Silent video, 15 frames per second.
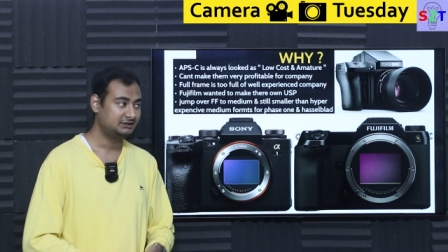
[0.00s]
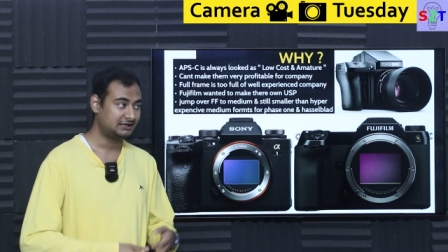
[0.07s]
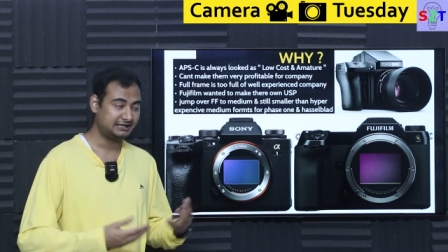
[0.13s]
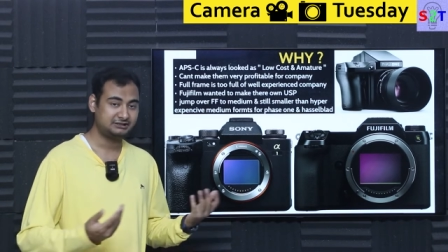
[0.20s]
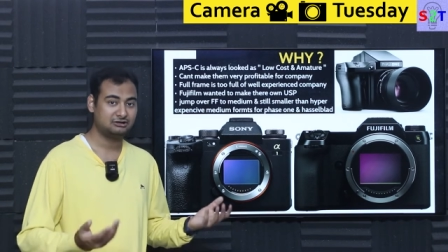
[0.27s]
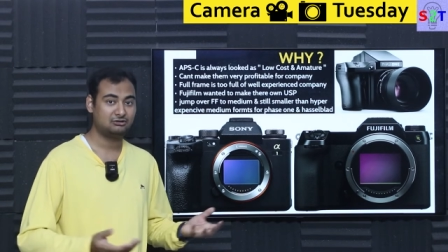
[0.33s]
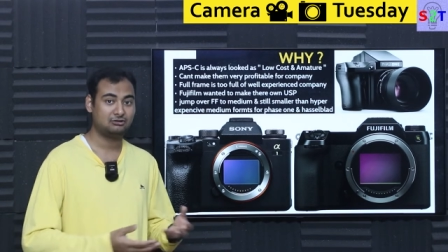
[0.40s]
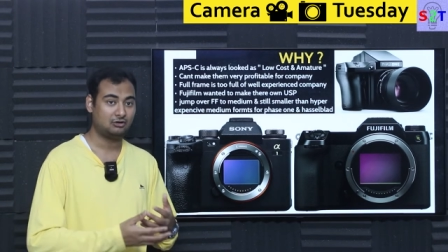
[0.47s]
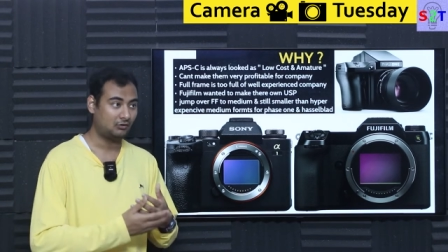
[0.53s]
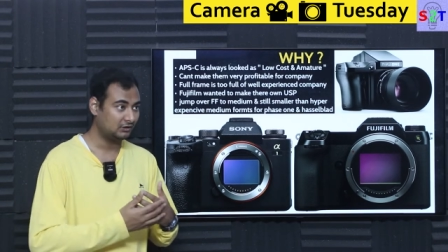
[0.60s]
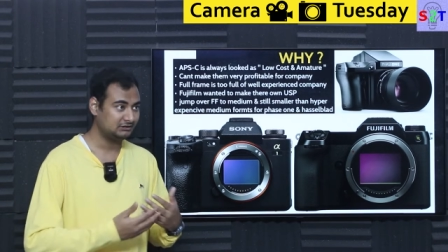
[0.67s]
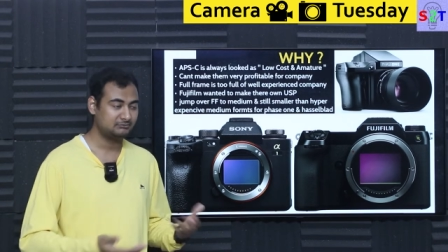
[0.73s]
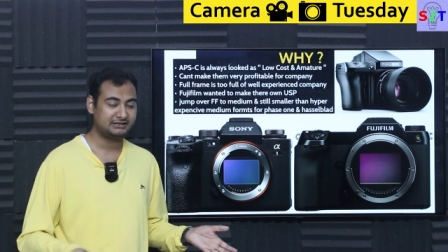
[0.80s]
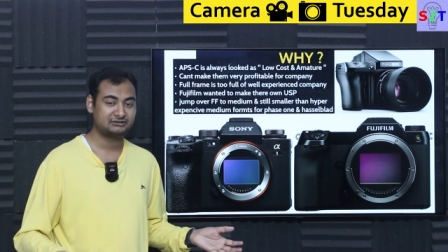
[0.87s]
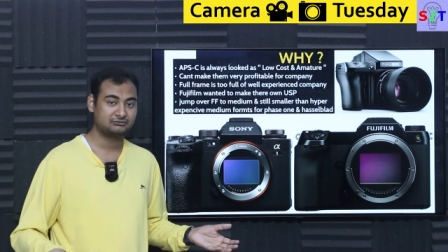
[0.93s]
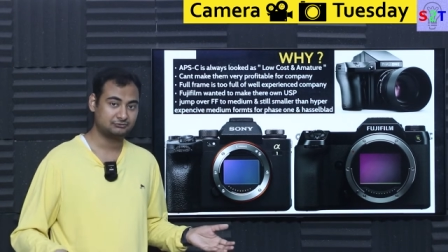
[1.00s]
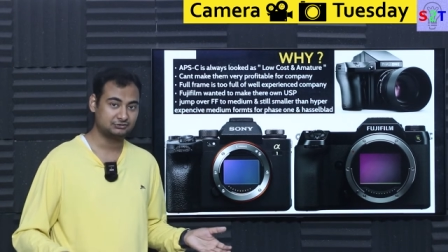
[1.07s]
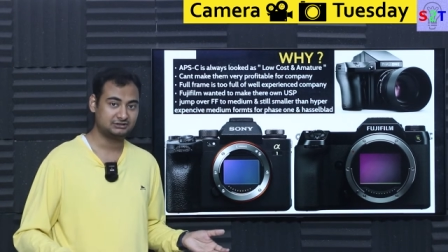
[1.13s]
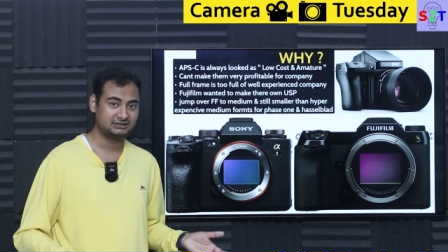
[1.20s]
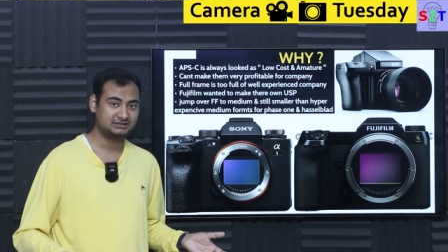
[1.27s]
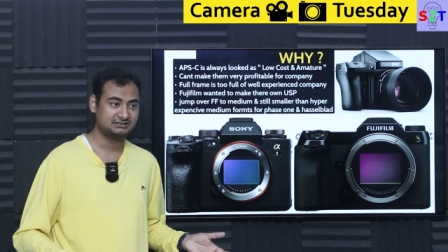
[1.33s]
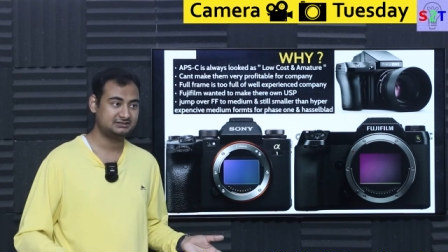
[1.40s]
right now all micro
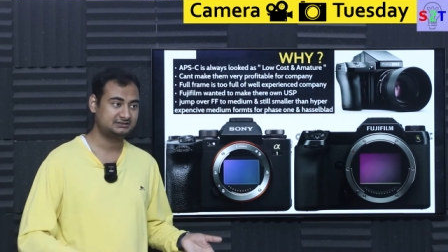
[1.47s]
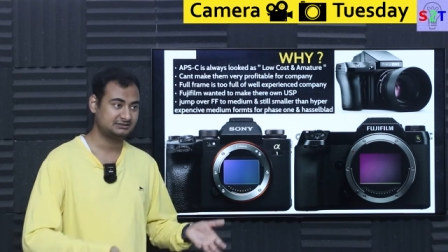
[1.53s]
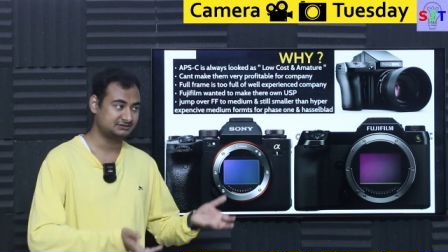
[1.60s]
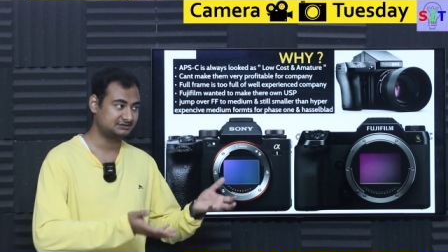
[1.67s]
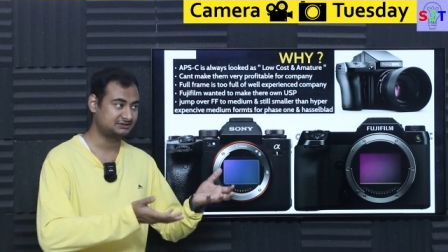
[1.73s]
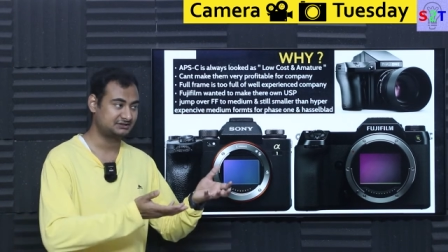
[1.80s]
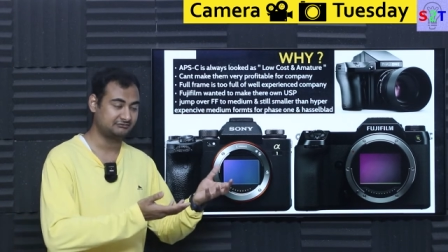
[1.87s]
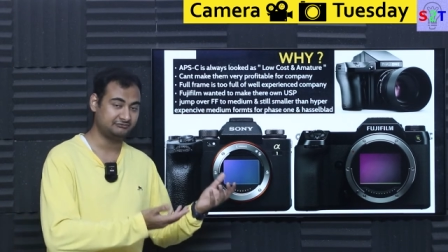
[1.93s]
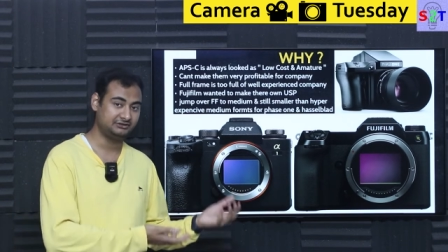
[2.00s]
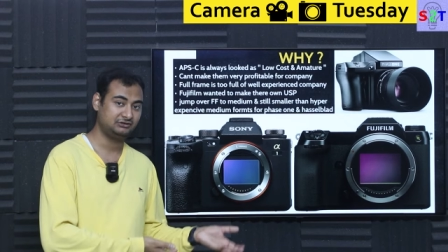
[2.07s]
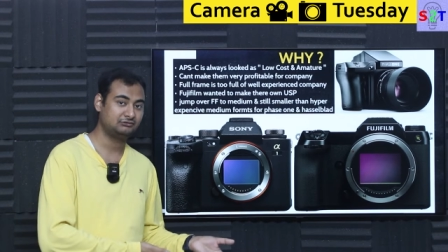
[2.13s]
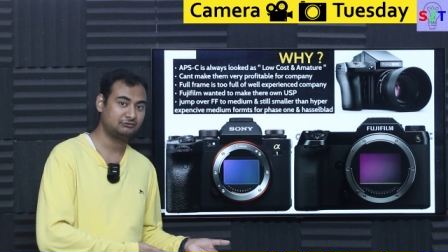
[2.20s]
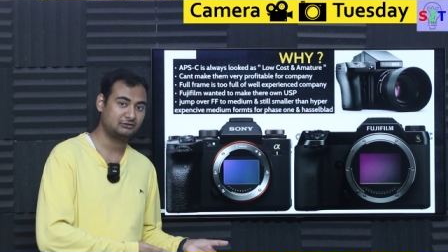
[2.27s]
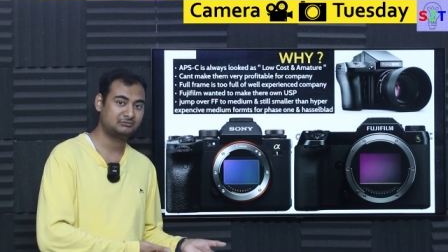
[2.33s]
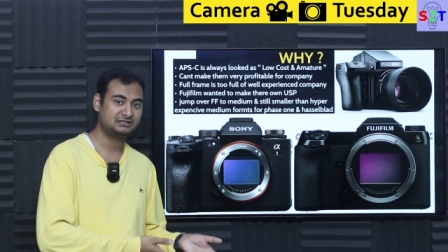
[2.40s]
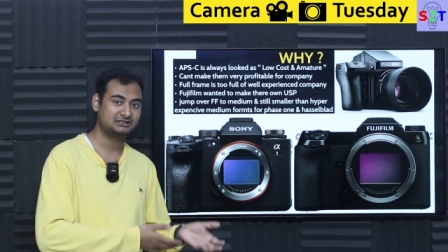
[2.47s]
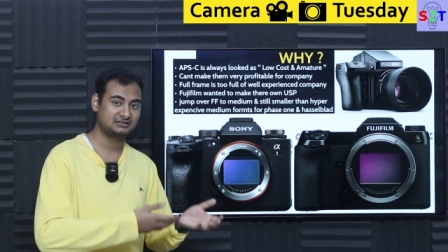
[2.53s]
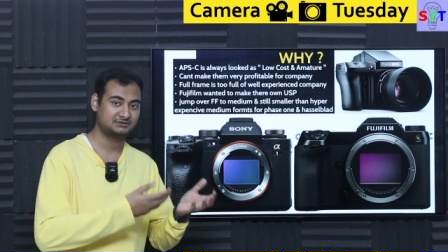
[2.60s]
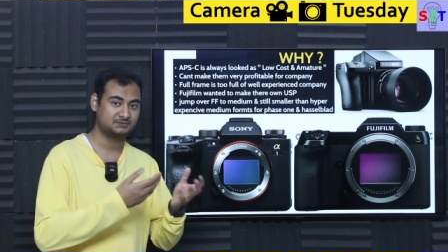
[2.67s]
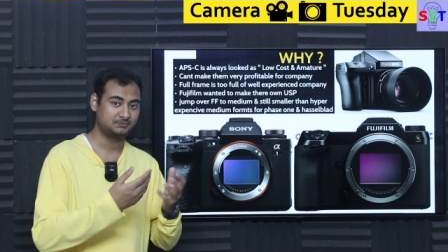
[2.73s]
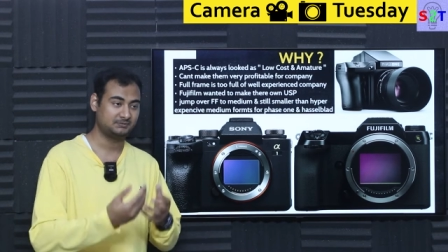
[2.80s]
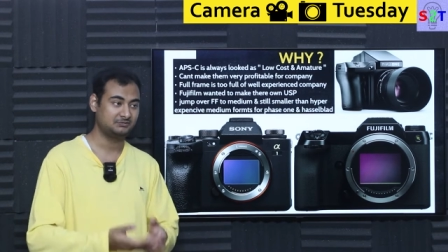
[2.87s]
four third is is just a video format
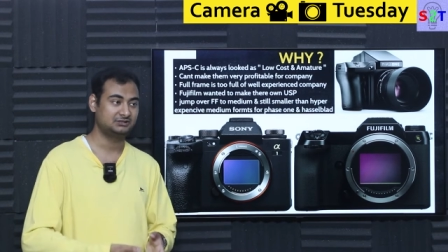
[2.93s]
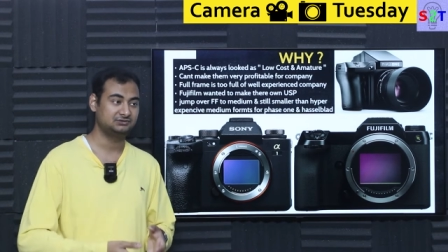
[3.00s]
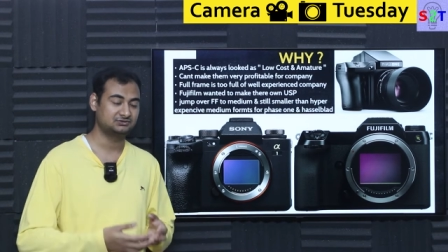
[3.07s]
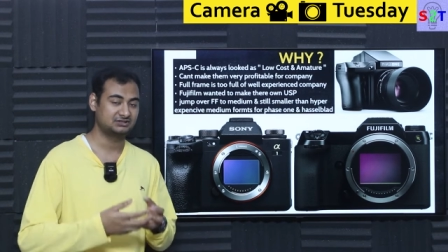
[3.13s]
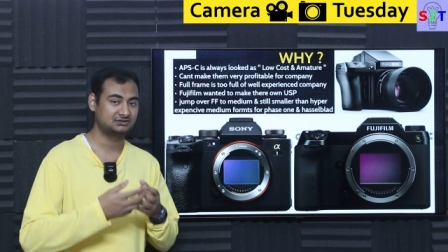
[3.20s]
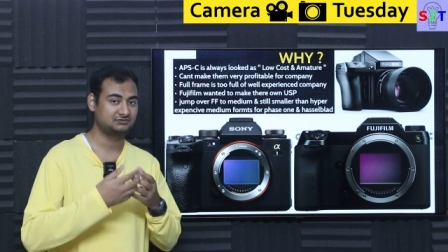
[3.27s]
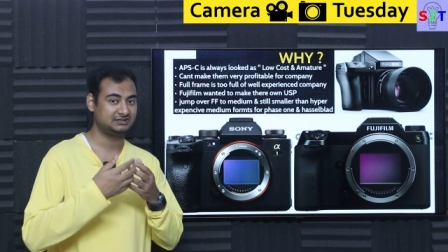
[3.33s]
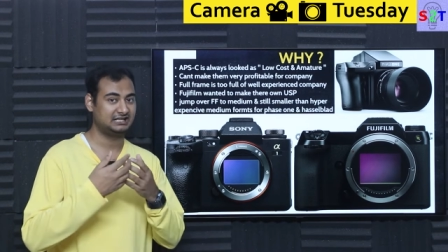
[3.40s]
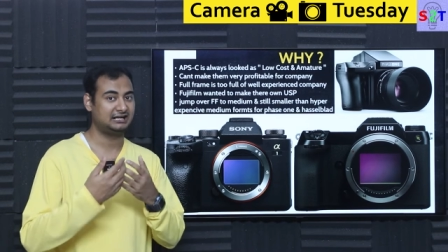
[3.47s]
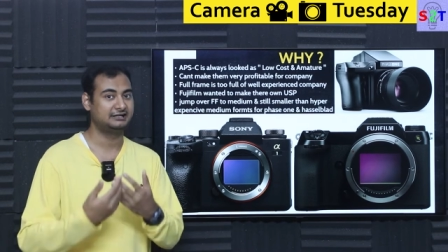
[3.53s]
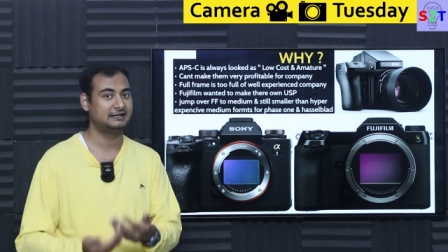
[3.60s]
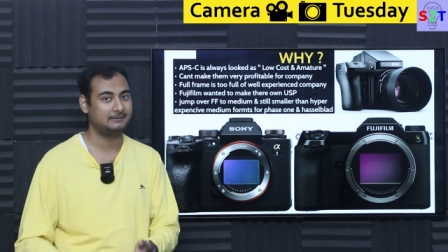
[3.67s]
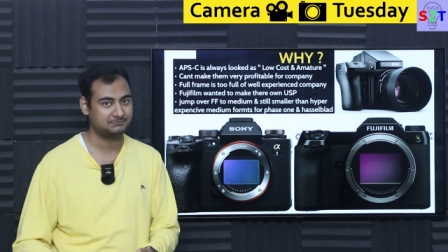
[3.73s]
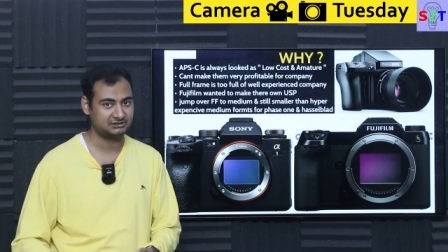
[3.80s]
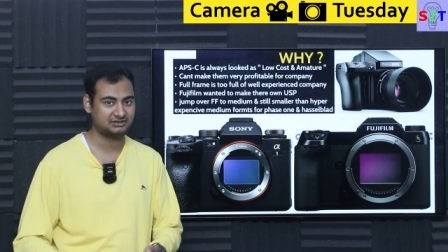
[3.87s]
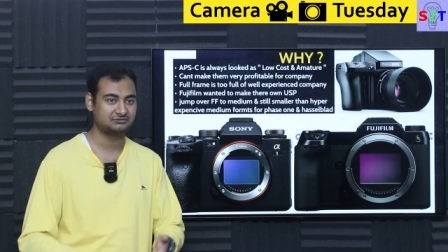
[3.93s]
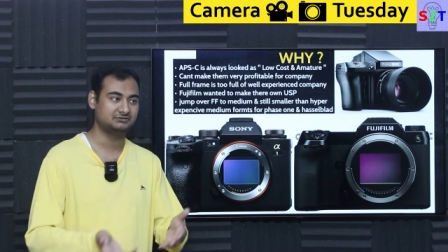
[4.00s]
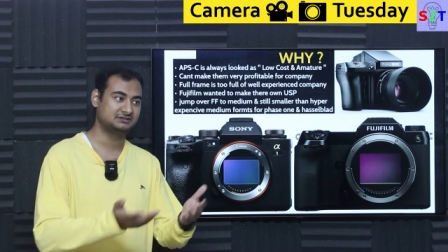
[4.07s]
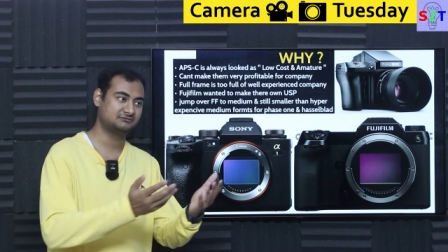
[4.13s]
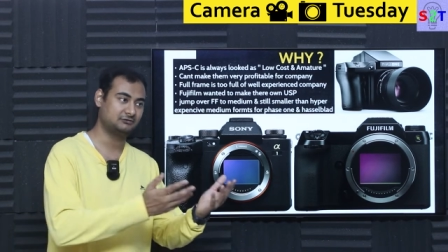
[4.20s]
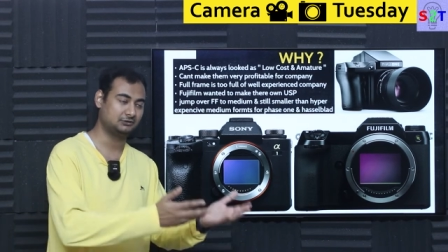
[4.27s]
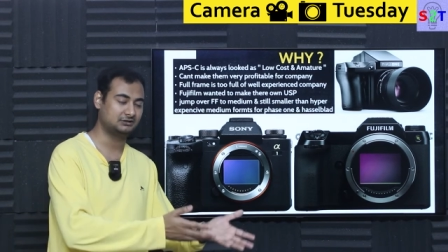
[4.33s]
that people uses with adapters
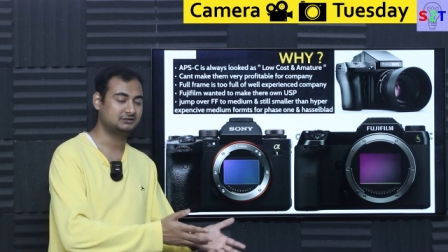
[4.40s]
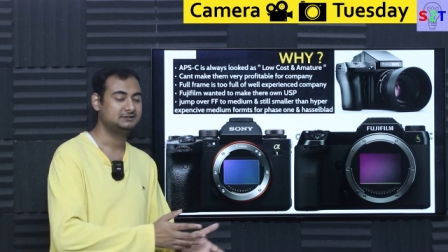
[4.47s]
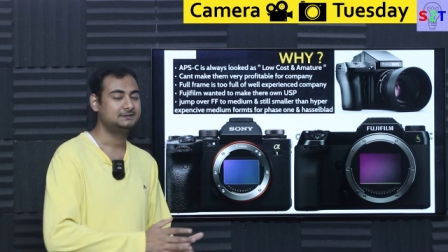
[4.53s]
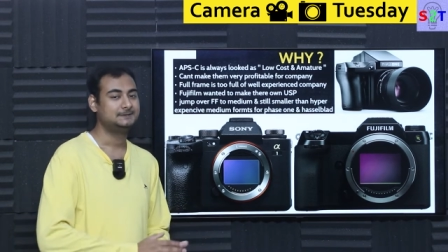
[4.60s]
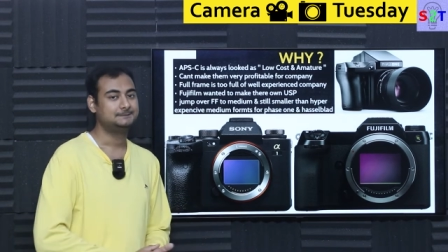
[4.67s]
with for